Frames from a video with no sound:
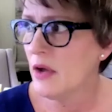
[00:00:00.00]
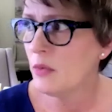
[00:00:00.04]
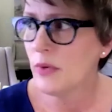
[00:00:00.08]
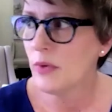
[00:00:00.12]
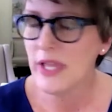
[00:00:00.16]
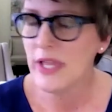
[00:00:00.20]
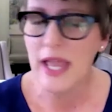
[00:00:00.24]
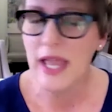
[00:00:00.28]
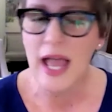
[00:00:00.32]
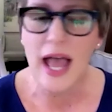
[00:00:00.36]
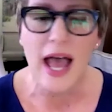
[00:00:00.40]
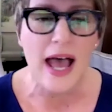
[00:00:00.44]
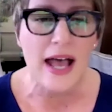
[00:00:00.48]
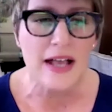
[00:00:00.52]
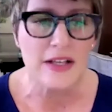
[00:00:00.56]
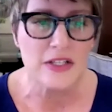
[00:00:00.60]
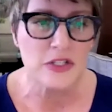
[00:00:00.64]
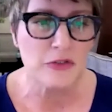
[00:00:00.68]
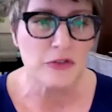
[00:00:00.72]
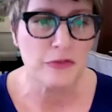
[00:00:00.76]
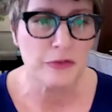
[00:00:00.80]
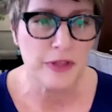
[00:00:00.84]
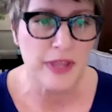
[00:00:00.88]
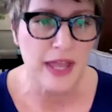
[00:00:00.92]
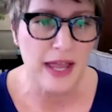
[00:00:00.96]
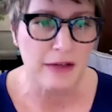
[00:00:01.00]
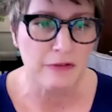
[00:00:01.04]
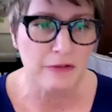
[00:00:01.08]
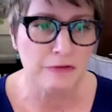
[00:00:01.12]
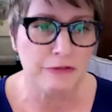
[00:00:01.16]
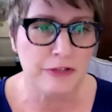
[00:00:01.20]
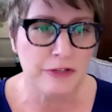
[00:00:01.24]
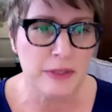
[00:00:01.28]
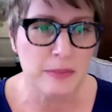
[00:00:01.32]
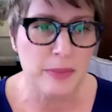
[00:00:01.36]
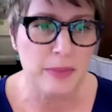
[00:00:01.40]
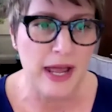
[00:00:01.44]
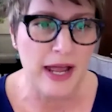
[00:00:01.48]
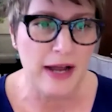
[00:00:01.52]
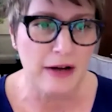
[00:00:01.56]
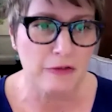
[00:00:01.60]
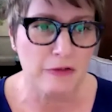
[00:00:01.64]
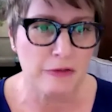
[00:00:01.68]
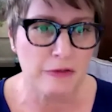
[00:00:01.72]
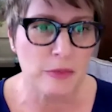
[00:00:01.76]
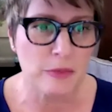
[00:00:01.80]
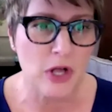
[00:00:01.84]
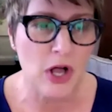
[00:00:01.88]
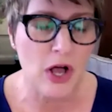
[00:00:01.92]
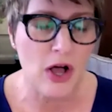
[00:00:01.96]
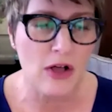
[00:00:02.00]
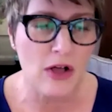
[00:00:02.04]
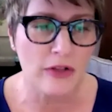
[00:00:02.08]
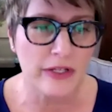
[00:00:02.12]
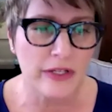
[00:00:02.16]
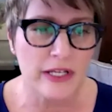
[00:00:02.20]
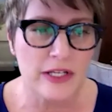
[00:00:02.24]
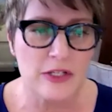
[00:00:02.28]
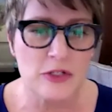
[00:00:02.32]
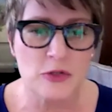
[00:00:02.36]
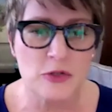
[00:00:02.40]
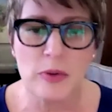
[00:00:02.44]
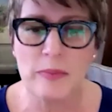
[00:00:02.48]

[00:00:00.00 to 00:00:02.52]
we ask for that feedback from colleagues.